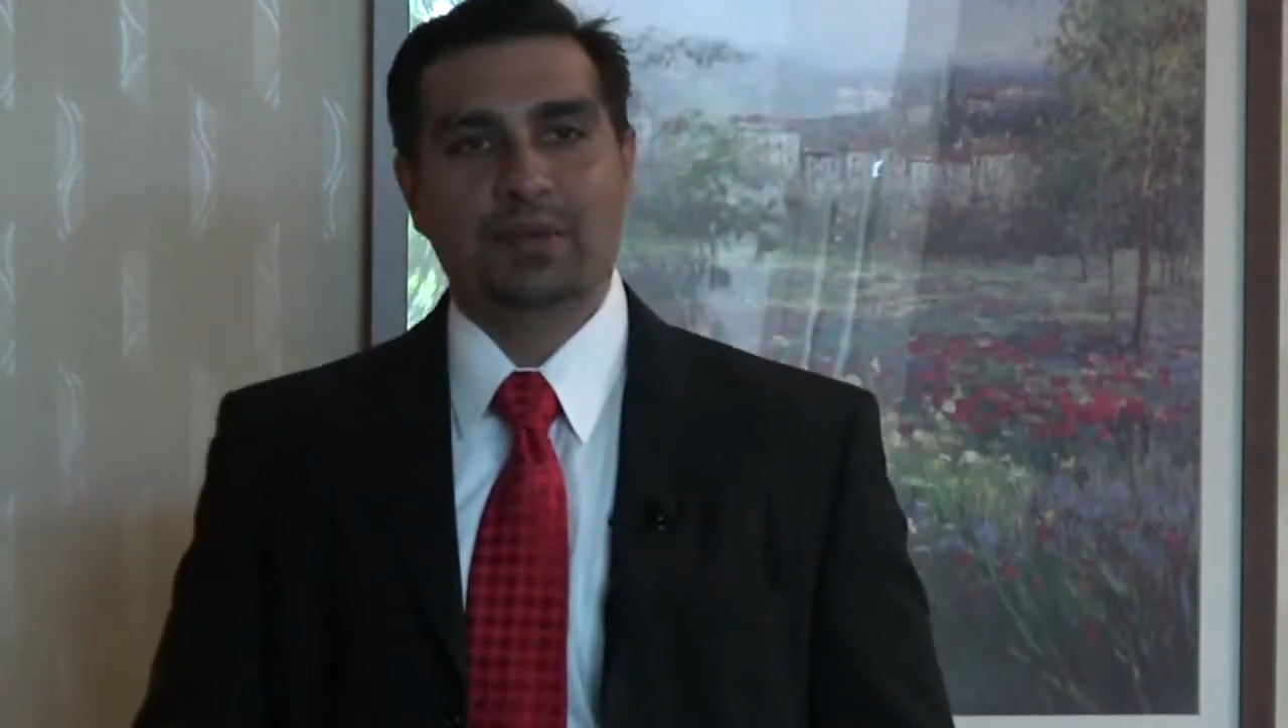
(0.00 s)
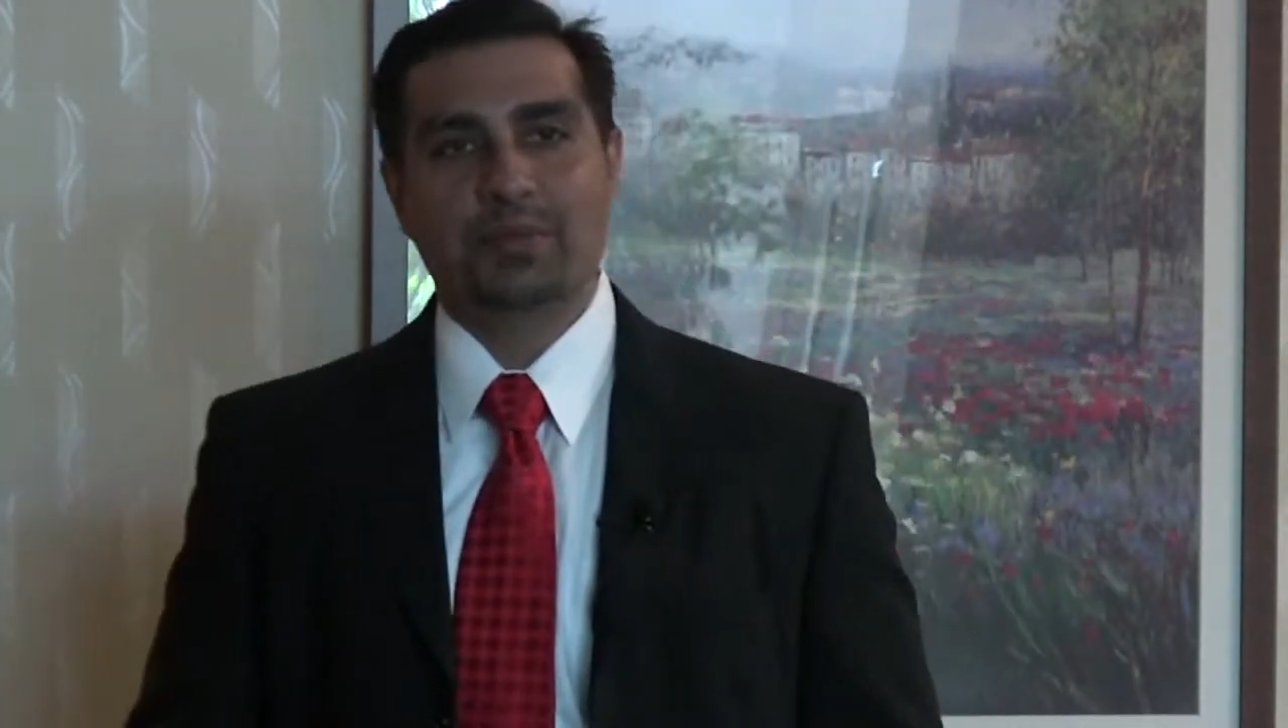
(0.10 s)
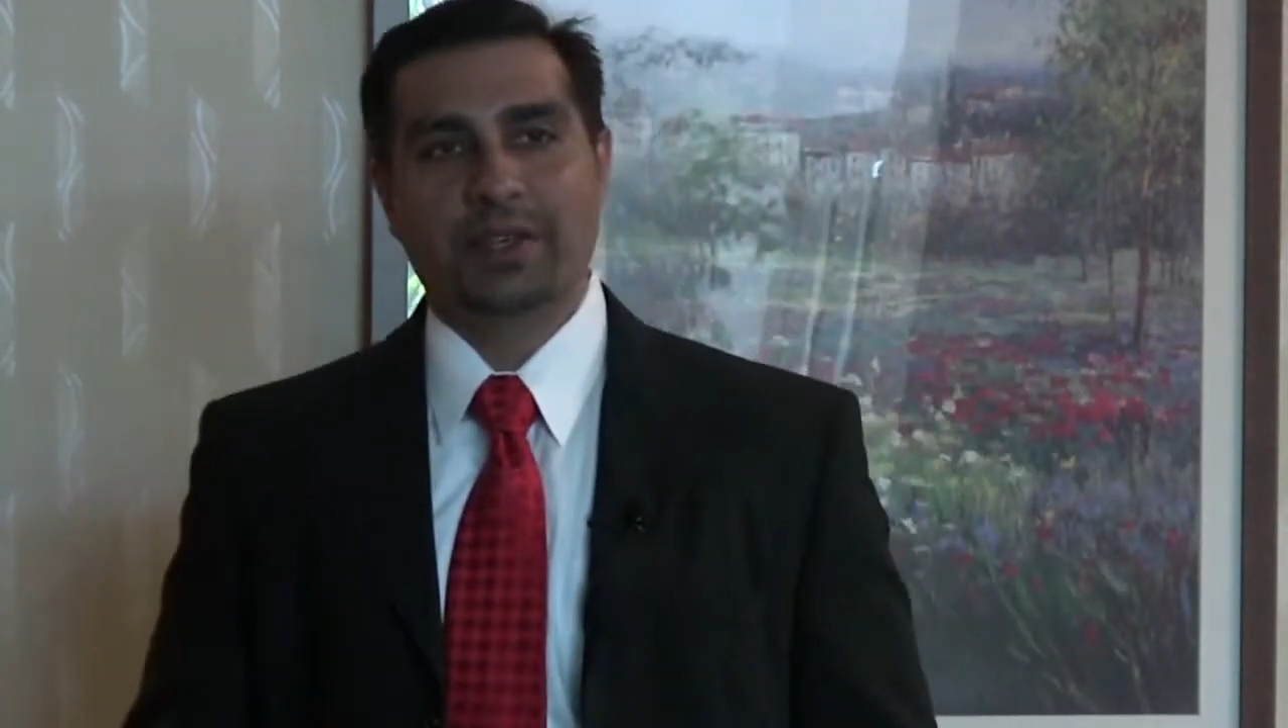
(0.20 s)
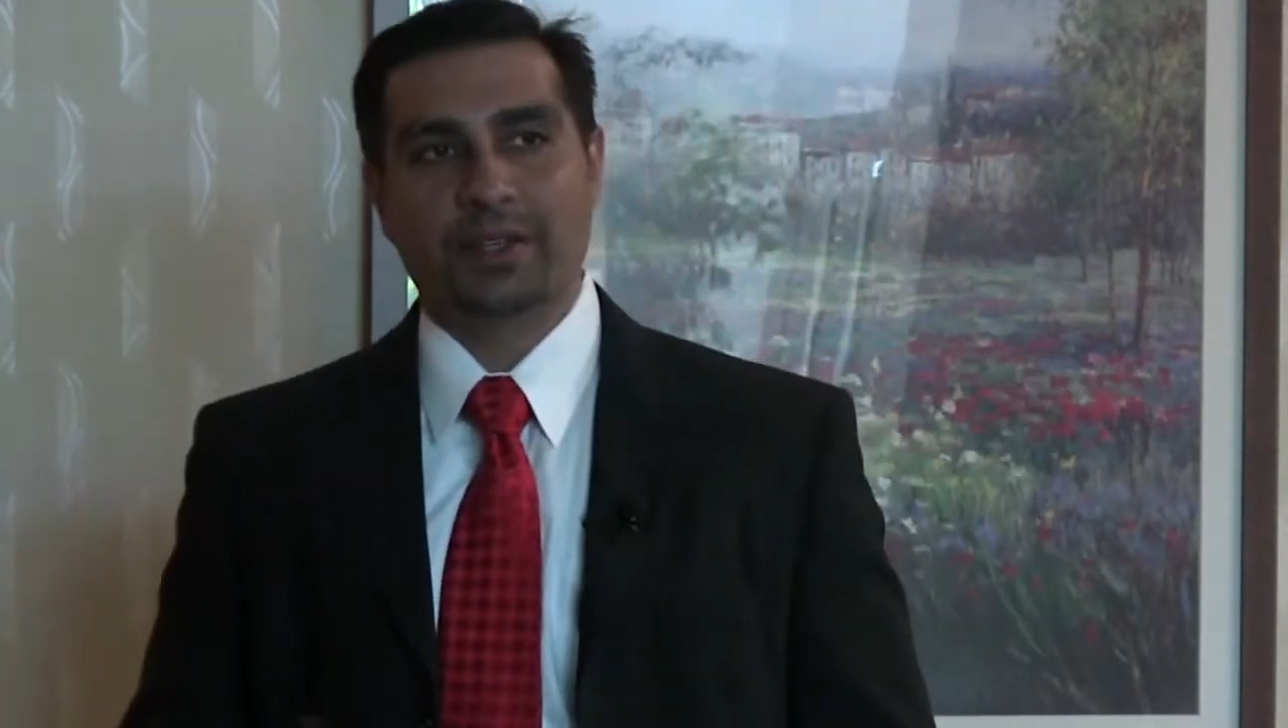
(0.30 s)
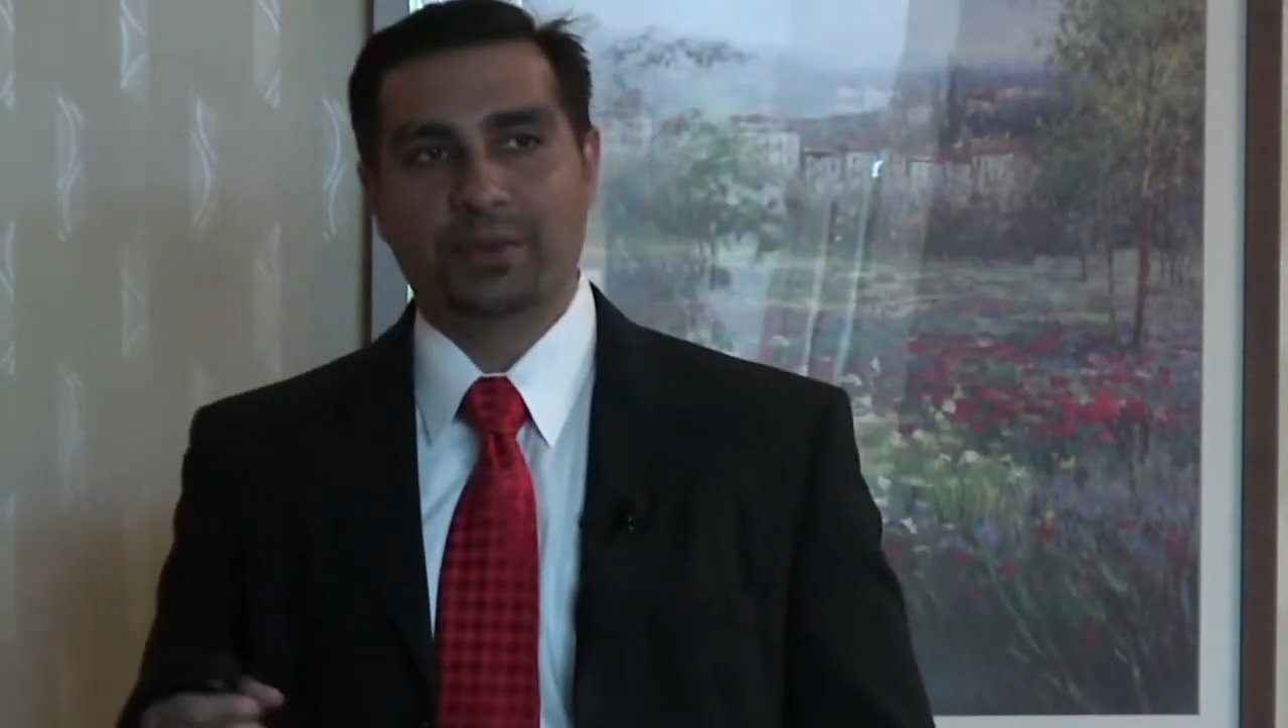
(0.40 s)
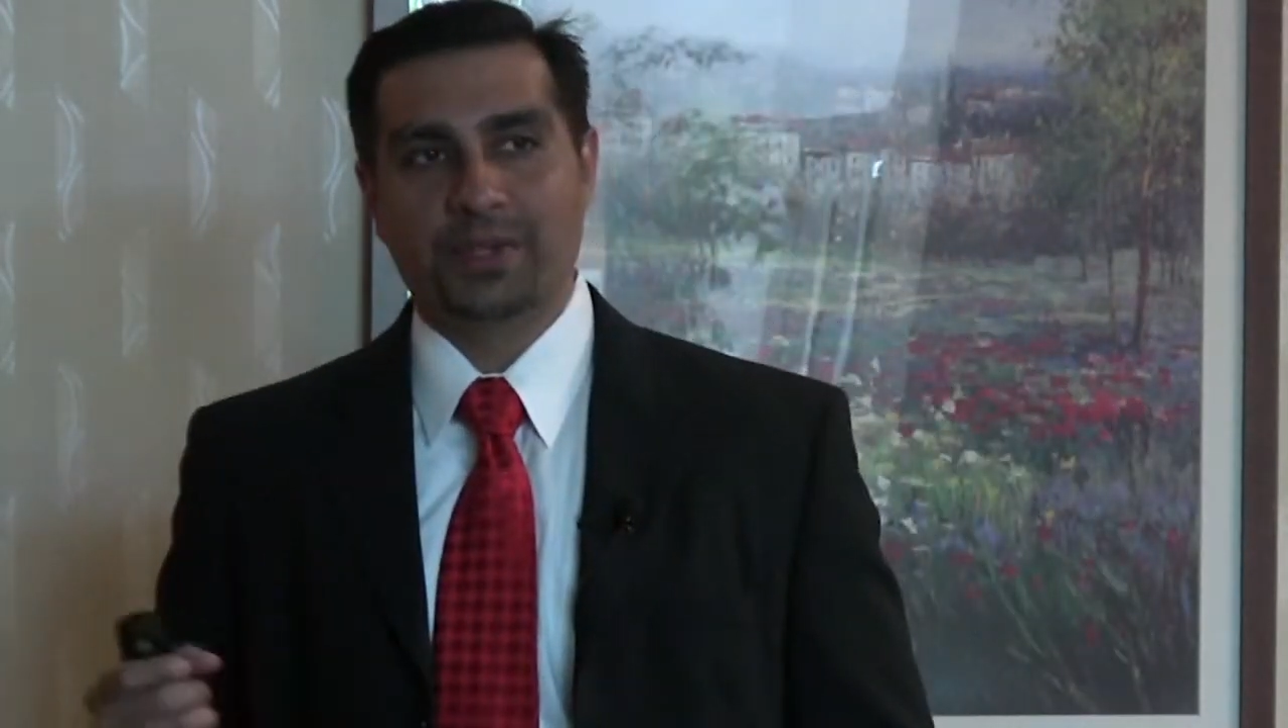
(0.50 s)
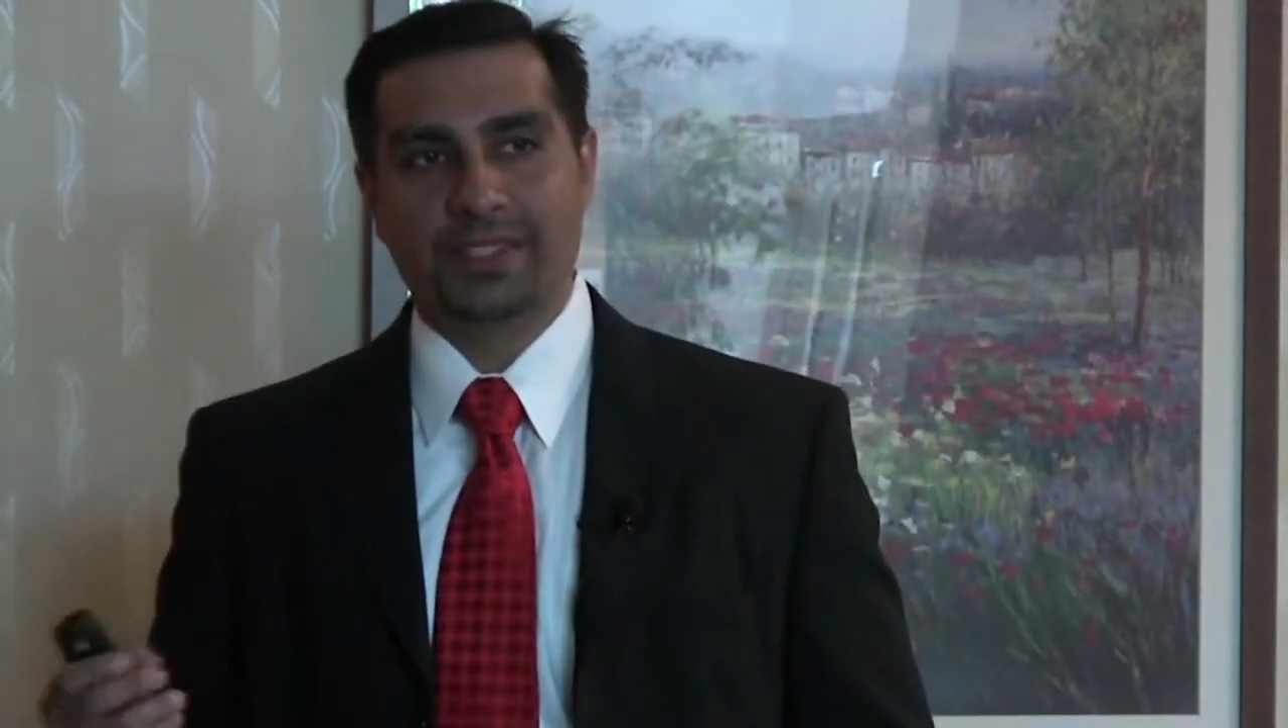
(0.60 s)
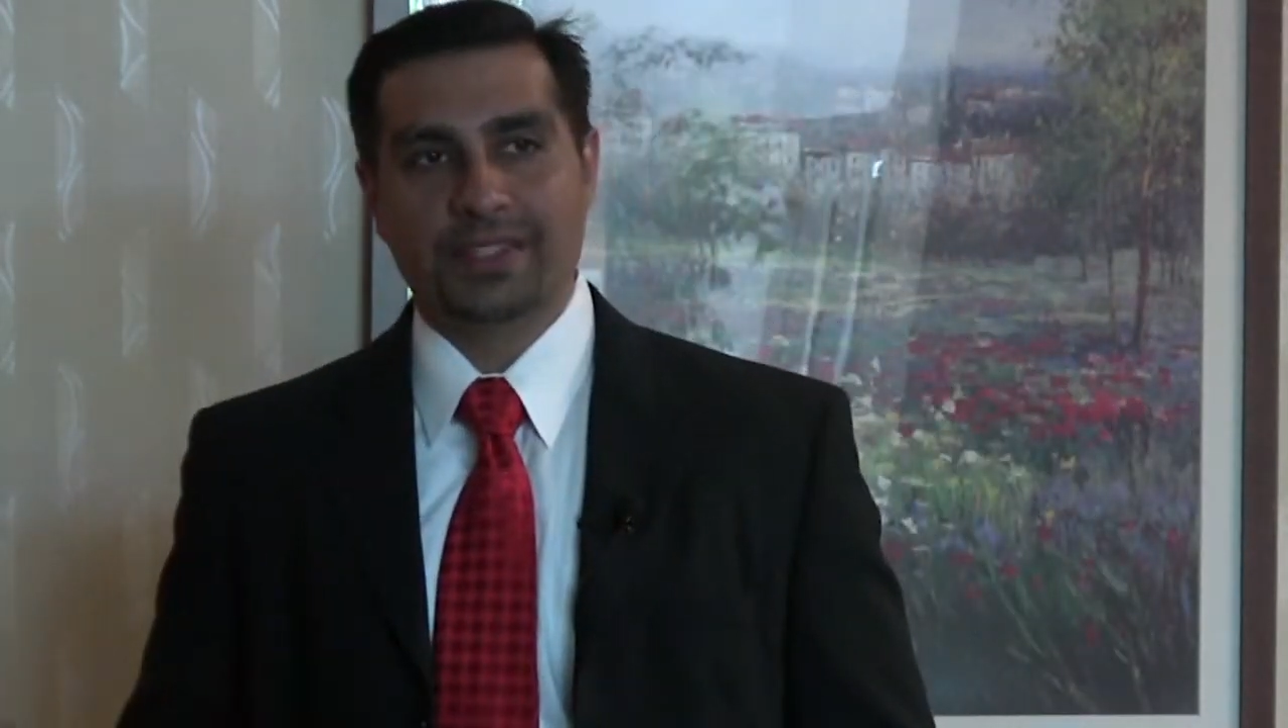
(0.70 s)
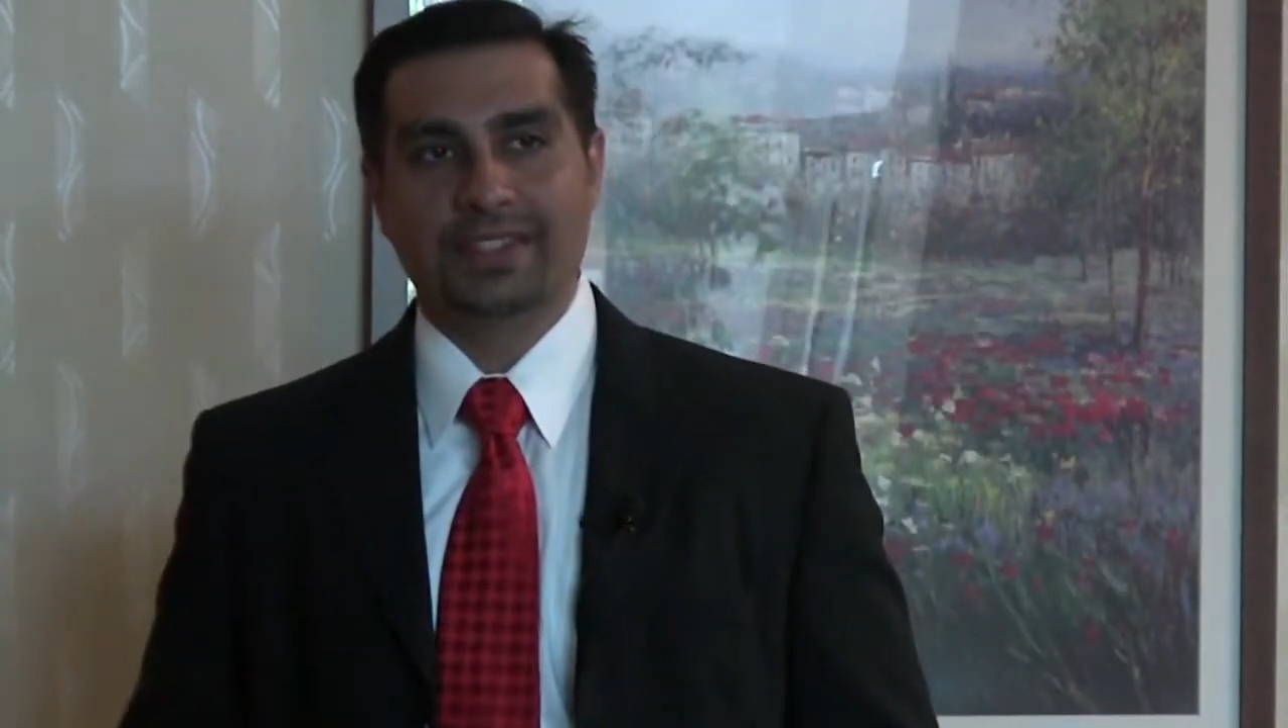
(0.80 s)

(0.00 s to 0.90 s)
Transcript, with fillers: But it was